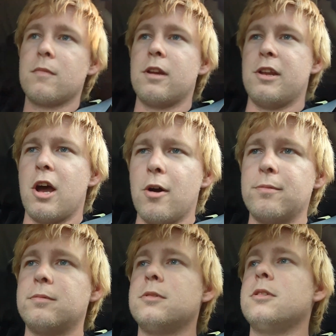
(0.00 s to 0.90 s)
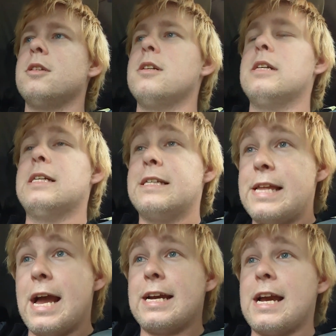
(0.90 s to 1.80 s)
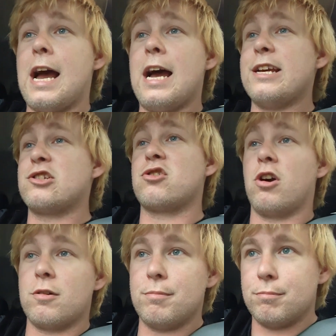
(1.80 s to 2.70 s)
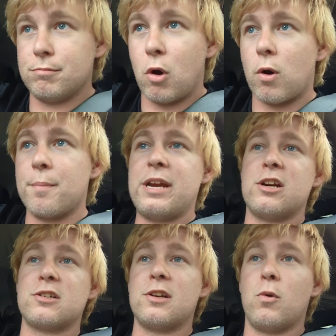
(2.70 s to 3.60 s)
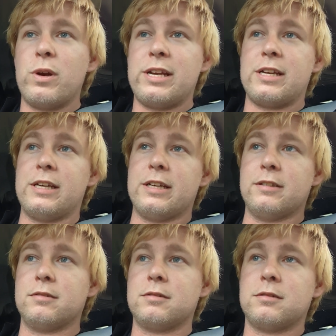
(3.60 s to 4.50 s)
You know? That guy has drunk more beers in a weekend